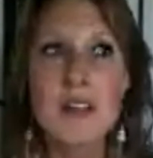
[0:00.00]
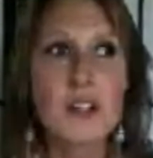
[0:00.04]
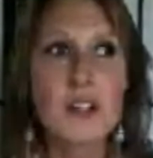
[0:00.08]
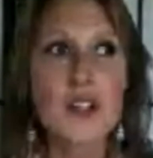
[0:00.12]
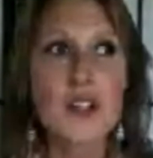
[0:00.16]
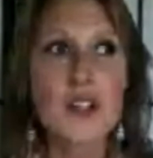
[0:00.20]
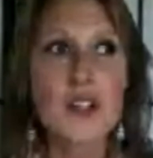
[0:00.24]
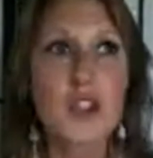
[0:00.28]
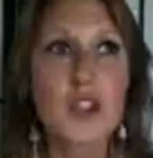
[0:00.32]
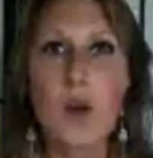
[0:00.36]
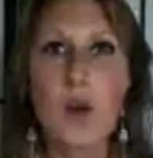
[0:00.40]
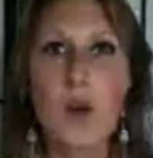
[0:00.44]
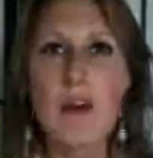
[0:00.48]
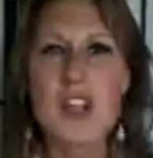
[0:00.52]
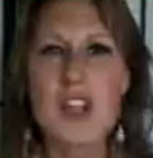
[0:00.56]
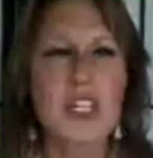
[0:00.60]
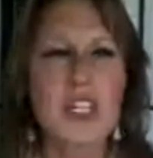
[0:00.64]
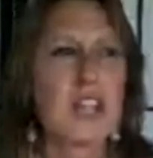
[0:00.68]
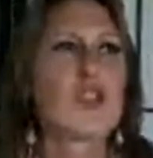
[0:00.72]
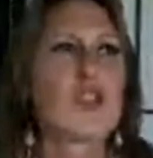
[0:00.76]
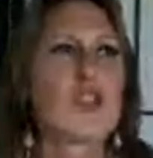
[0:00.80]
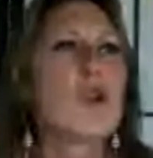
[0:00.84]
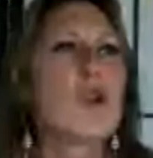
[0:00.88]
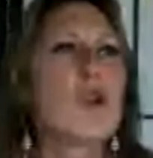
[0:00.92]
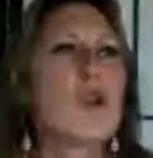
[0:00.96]
so much
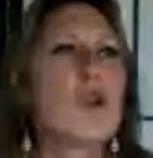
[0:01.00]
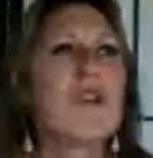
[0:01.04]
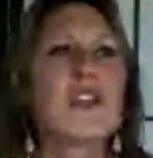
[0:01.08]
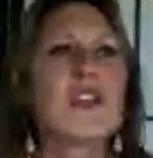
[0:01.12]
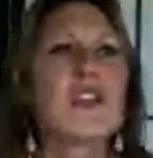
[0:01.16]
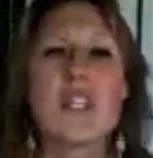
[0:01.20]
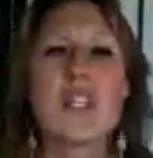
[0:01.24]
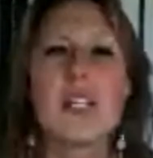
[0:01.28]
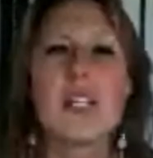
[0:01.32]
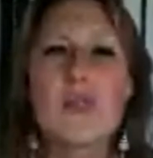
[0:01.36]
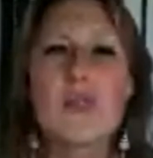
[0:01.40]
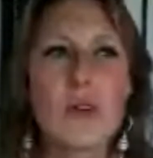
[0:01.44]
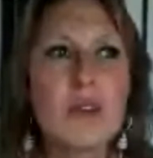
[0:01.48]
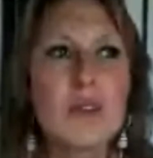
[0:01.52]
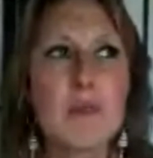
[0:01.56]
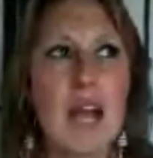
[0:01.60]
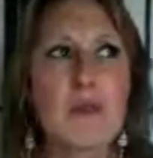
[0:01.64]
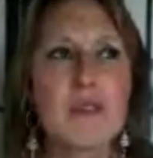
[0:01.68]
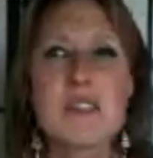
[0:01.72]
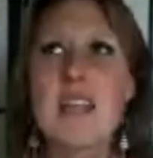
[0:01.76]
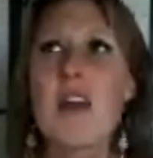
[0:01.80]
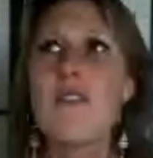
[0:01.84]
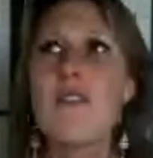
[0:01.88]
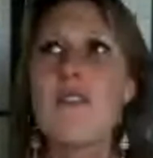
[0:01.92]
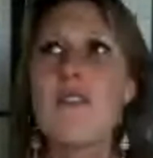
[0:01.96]
and had so much to give the
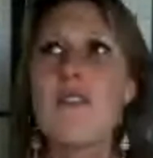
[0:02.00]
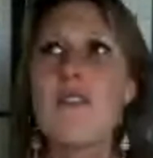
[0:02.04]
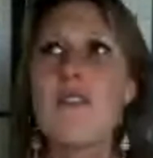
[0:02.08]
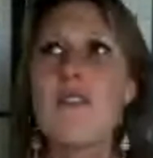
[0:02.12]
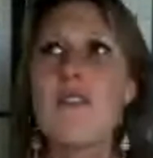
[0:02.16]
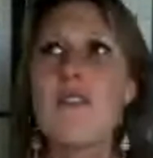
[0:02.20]
world.